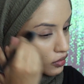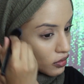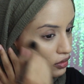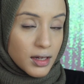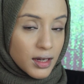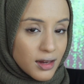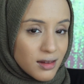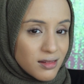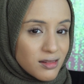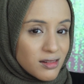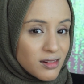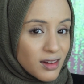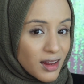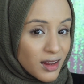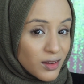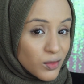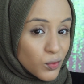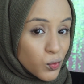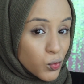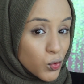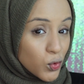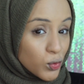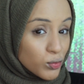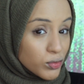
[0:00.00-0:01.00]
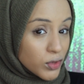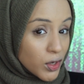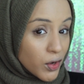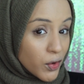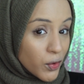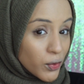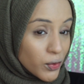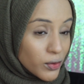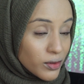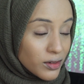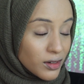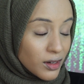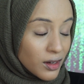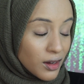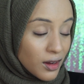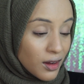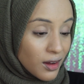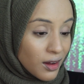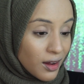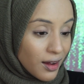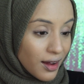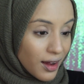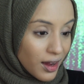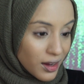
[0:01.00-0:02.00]
It isn't as warm toned
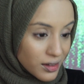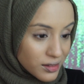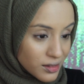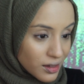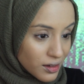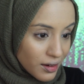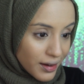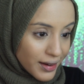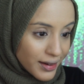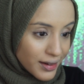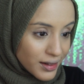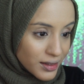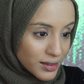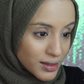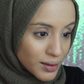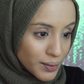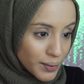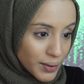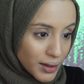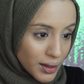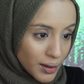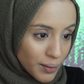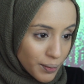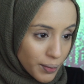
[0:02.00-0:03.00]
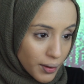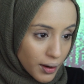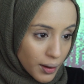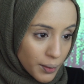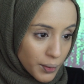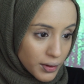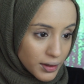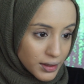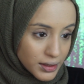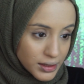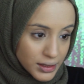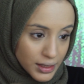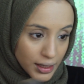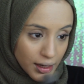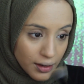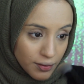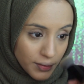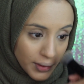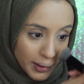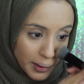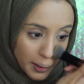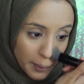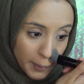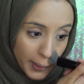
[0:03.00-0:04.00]
as I'd like it to be, but I'm going to see
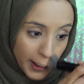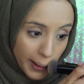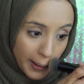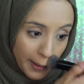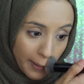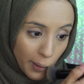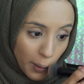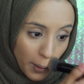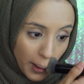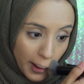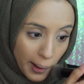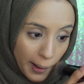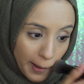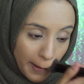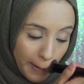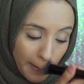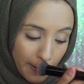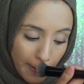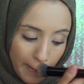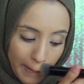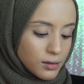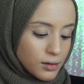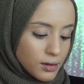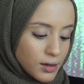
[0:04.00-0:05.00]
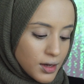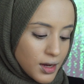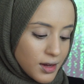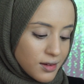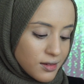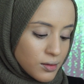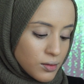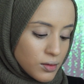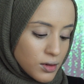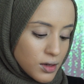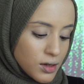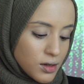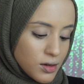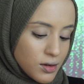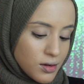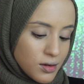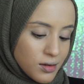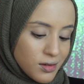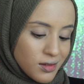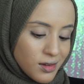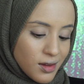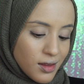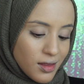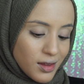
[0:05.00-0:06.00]
if I can make it work. Next I'm going to
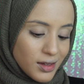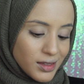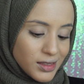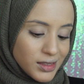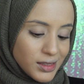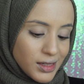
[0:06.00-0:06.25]
use the